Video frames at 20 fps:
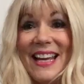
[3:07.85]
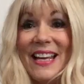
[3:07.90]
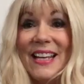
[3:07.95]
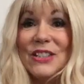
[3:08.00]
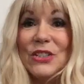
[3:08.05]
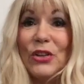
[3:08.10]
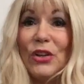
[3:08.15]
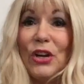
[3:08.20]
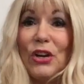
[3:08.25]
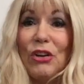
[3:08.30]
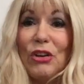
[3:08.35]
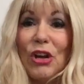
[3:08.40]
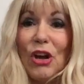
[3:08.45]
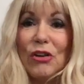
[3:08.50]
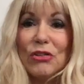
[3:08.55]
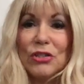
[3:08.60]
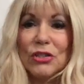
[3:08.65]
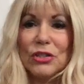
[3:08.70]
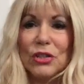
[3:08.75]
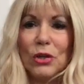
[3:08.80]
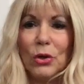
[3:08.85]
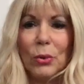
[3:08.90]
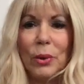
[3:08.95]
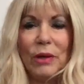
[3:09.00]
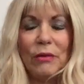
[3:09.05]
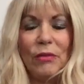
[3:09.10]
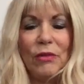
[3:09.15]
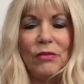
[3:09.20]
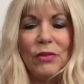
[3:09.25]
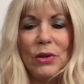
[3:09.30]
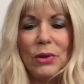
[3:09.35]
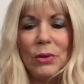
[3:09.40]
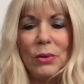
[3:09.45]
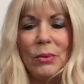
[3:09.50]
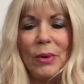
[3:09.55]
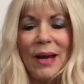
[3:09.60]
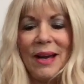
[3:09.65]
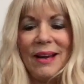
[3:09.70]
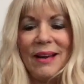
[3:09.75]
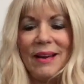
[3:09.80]
So there you go. Just a quick
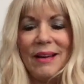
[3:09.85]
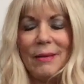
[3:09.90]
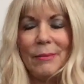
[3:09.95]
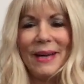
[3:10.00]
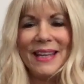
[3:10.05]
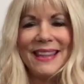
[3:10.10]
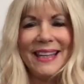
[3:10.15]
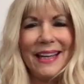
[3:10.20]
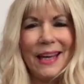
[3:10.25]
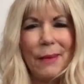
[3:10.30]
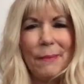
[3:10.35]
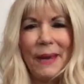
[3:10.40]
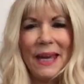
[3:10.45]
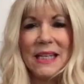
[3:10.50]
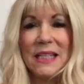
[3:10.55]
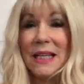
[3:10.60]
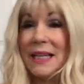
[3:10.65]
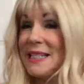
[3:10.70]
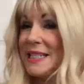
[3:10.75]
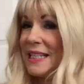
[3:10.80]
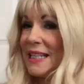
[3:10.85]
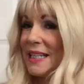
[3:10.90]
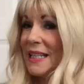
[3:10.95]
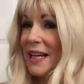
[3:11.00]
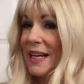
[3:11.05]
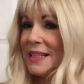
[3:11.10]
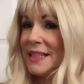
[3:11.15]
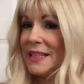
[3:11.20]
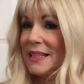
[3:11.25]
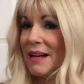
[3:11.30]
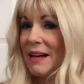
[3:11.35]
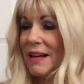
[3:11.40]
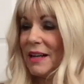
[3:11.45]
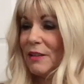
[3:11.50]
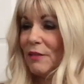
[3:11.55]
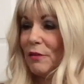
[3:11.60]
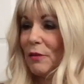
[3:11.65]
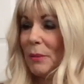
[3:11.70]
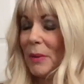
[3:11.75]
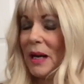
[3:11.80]
review. I think I paid
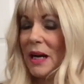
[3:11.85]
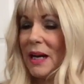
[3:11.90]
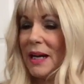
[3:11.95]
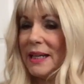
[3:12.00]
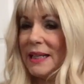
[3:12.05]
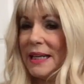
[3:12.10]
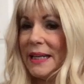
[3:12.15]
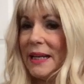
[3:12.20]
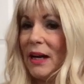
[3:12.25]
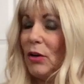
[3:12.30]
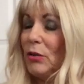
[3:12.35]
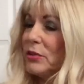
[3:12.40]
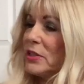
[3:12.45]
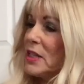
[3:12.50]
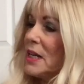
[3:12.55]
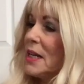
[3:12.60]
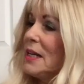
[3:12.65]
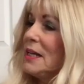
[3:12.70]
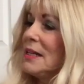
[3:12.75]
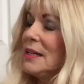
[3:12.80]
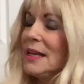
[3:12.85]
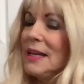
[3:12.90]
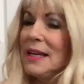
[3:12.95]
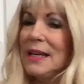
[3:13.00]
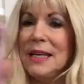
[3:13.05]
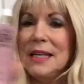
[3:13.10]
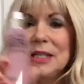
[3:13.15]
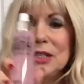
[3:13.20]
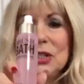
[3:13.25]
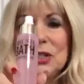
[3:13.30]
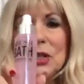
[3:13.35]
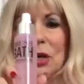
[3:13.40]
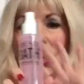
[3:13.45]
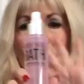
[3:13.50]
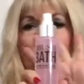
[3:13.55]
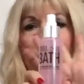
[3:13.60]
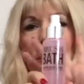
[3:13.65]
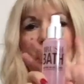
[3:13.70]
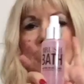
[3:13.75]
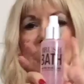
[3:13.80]
$19.99 for mine at Ulta.
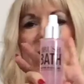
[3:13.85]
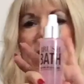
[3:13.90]
So it's